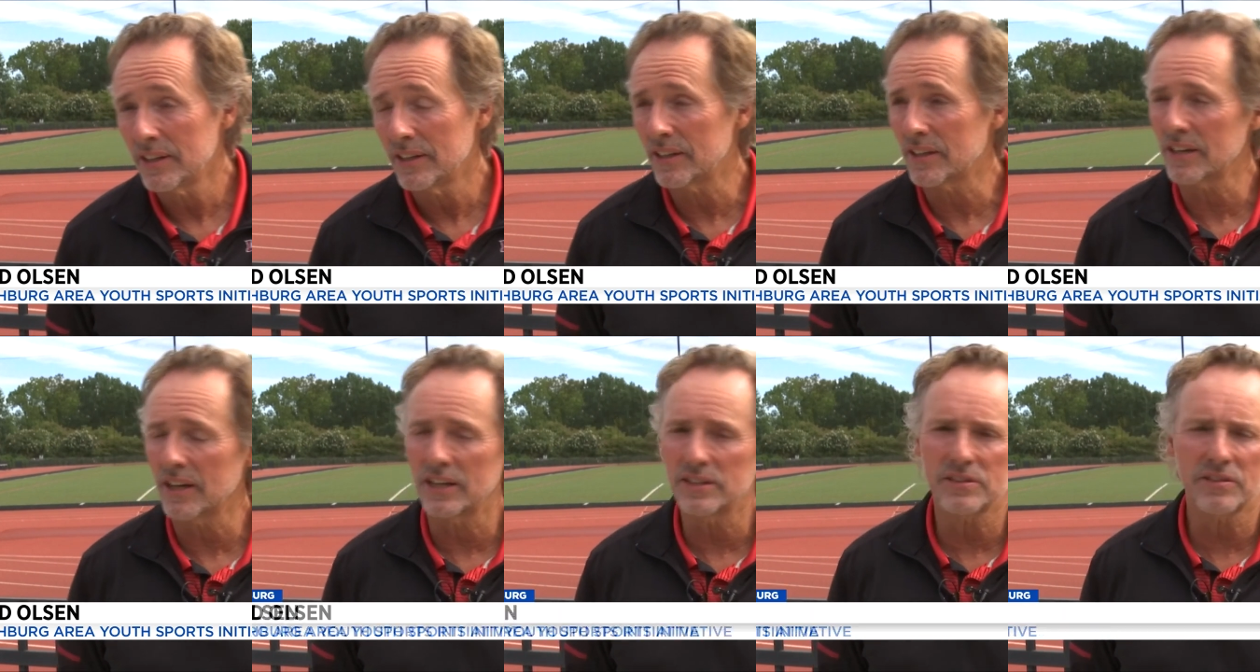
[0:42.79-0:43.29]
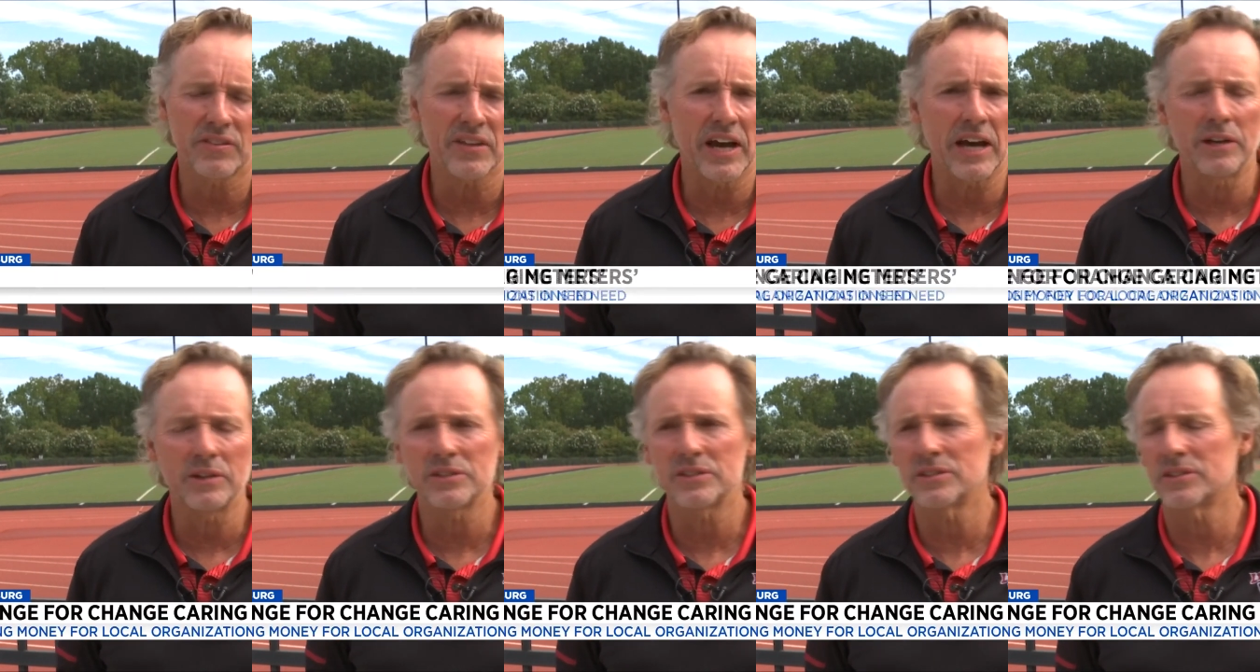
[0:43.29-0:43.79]
it costs
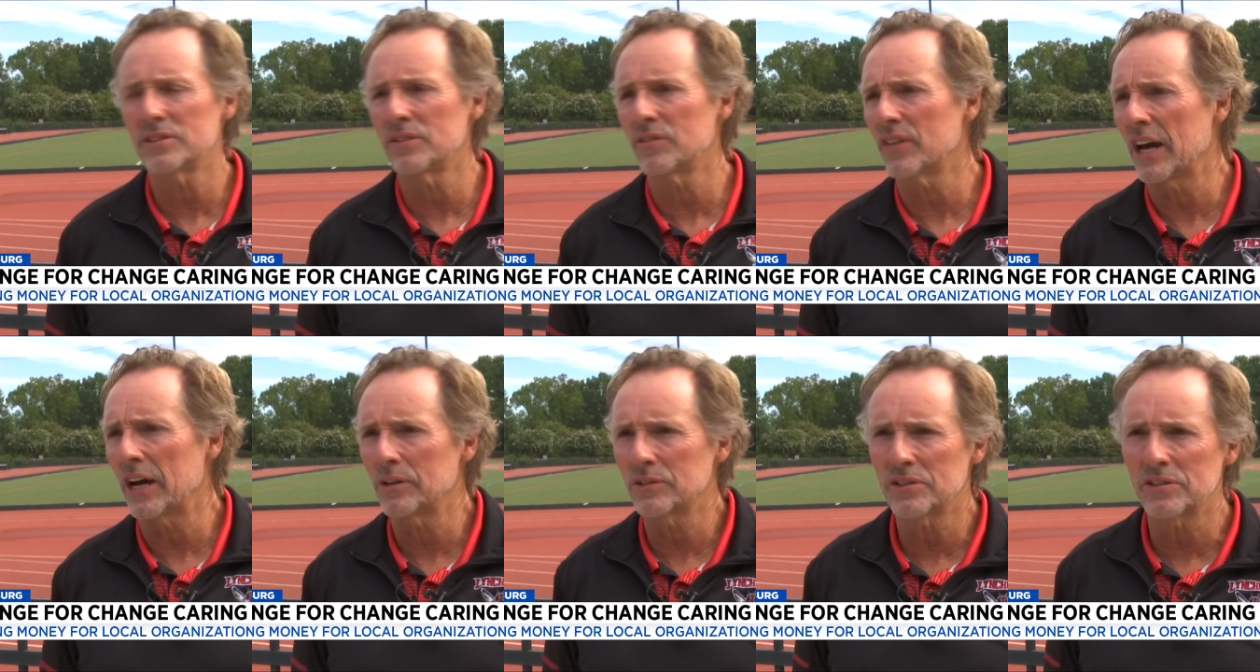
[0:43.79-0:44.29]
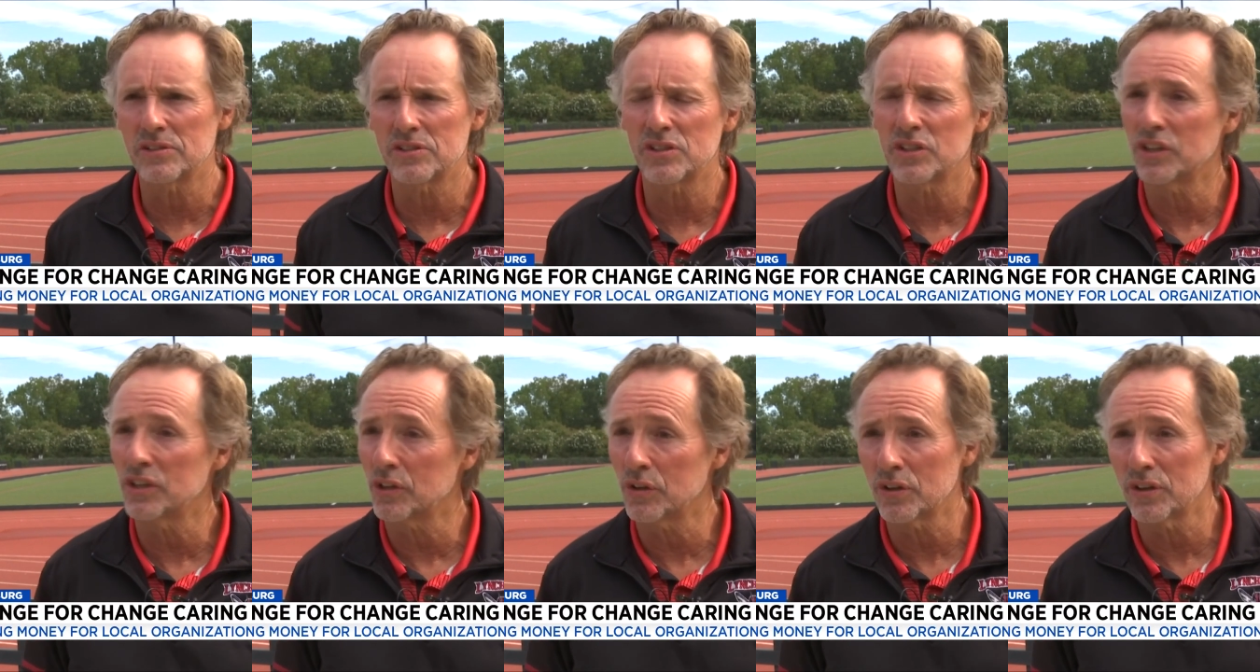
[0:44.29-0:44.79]
thousands and thousands
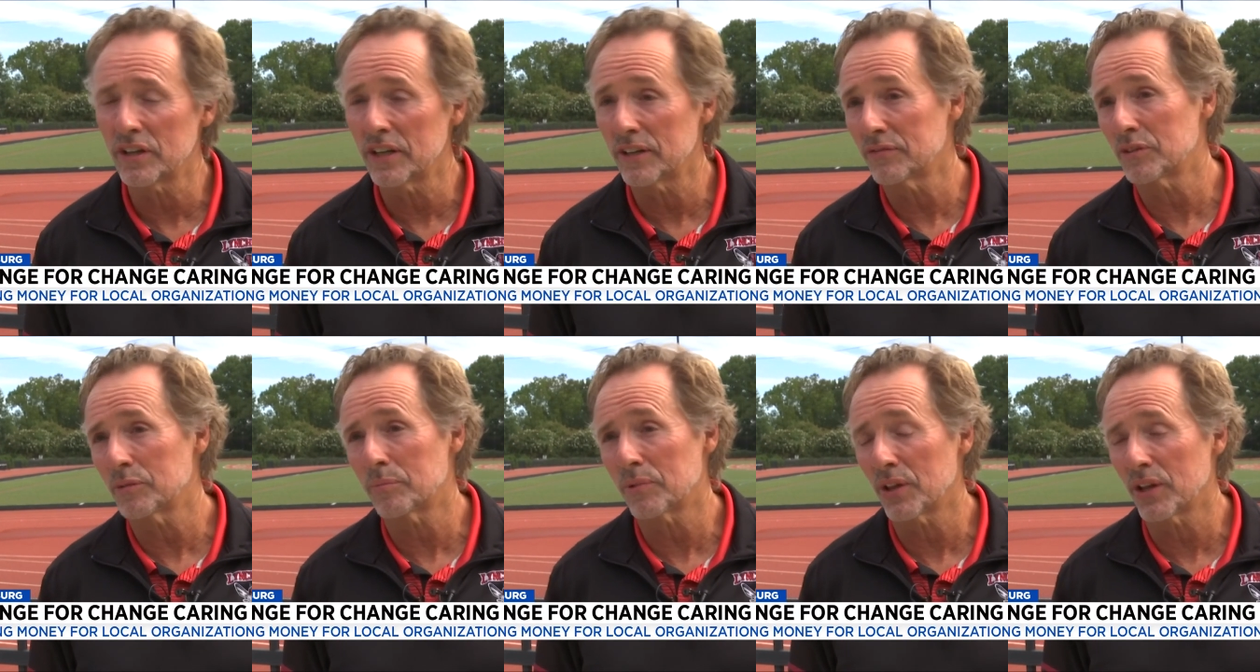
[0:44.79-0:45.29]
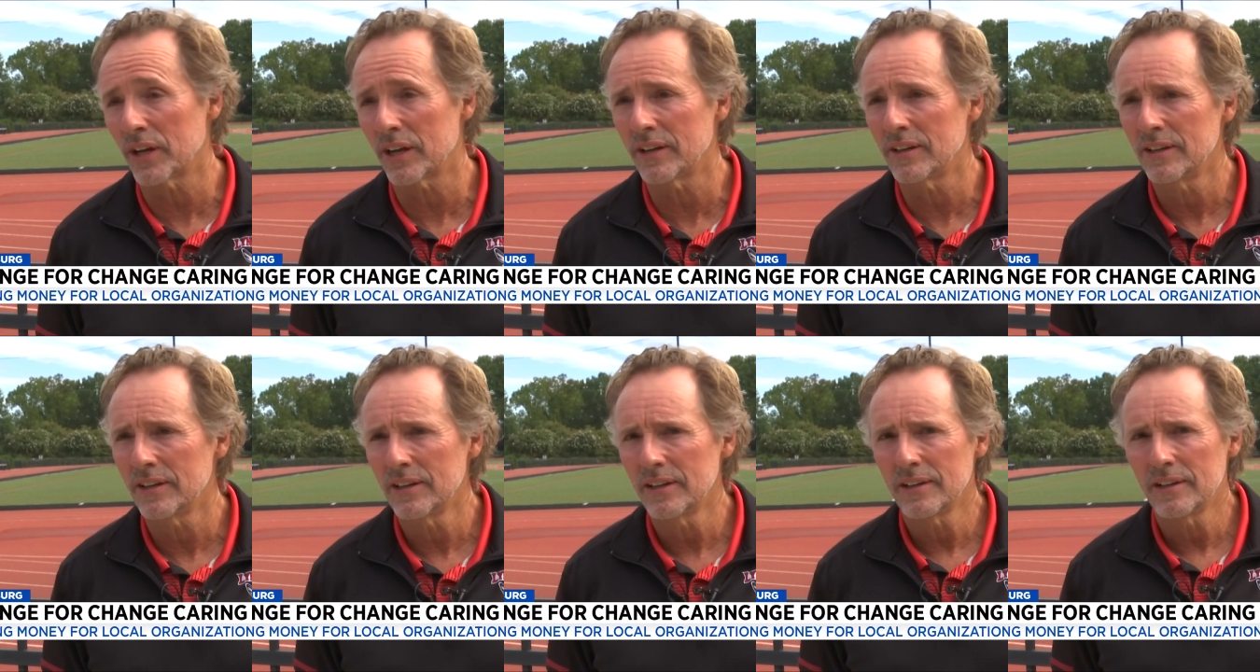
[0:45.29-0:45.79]
to get good enough to play.
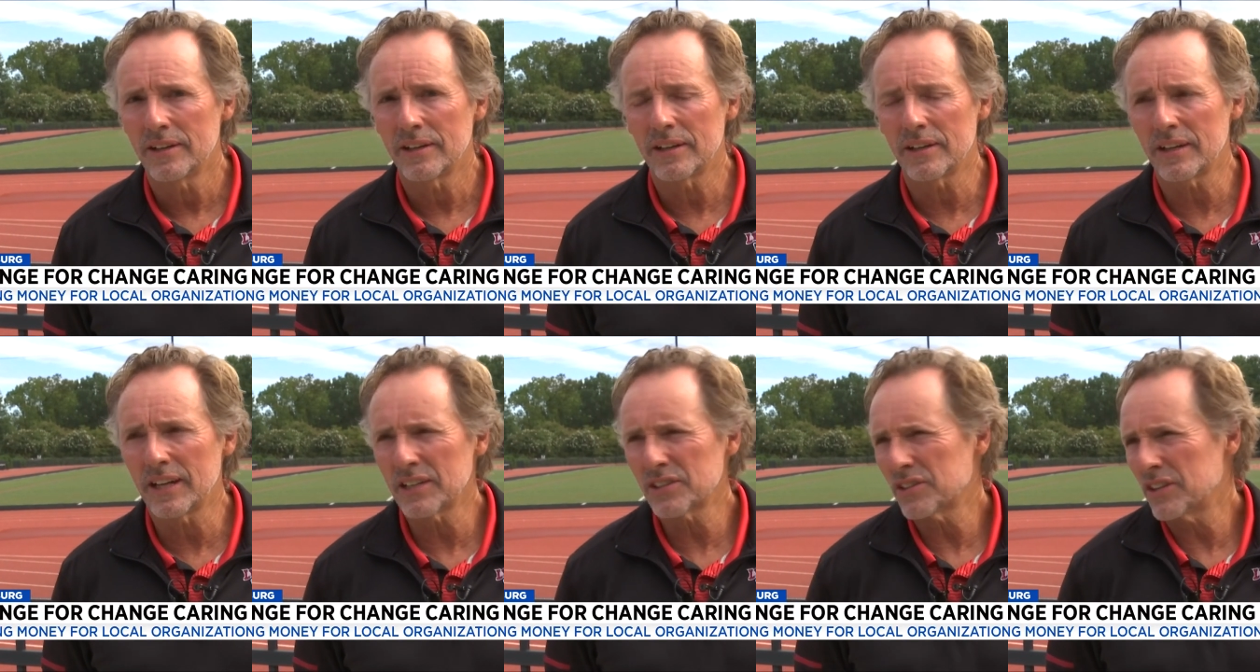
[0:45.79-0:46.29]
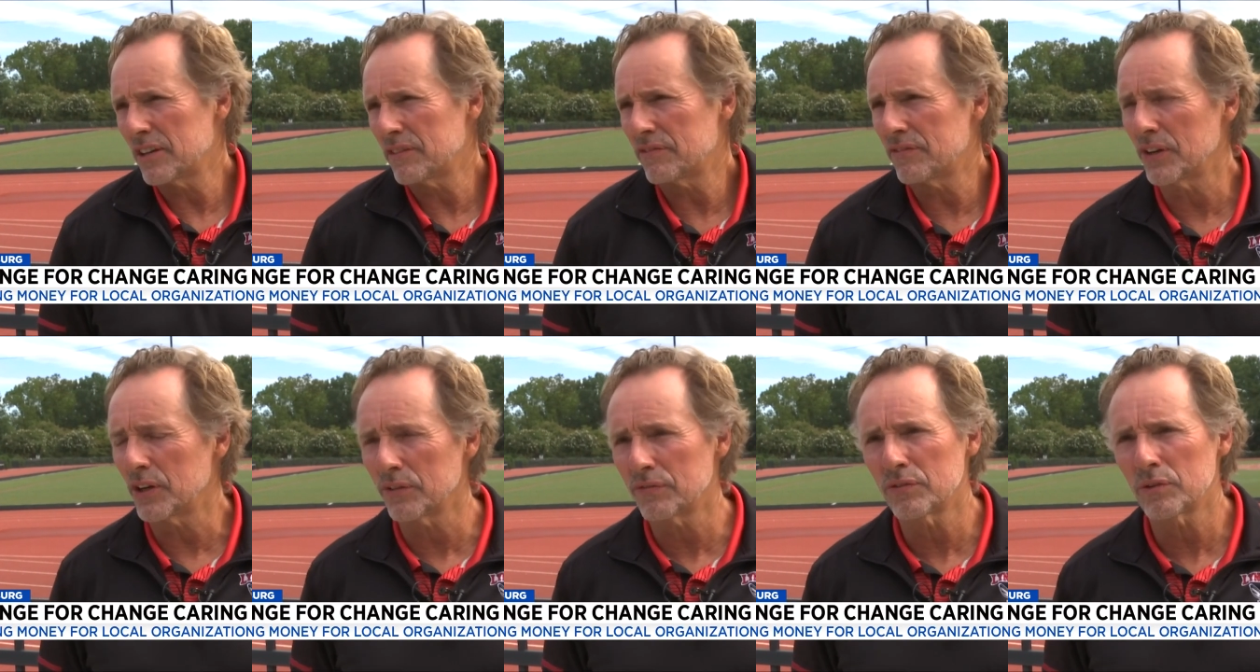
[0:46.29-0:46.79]
And that's not
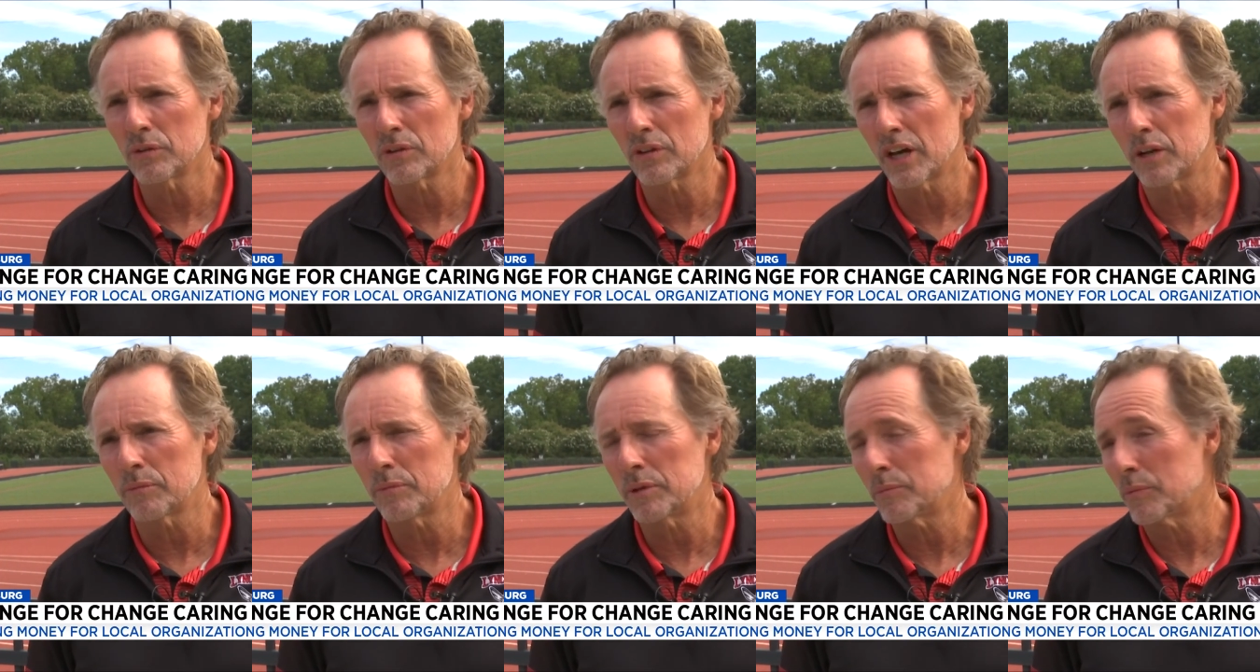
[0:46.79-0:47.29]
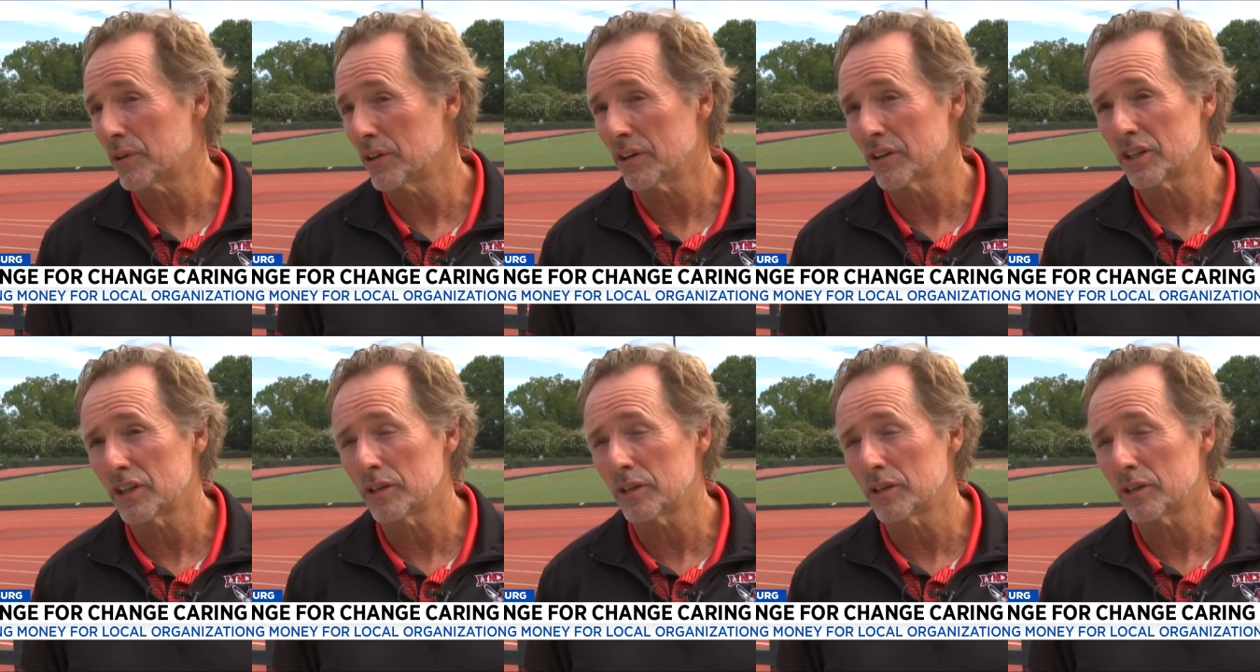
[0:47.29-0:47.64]
fair for a lot of people in our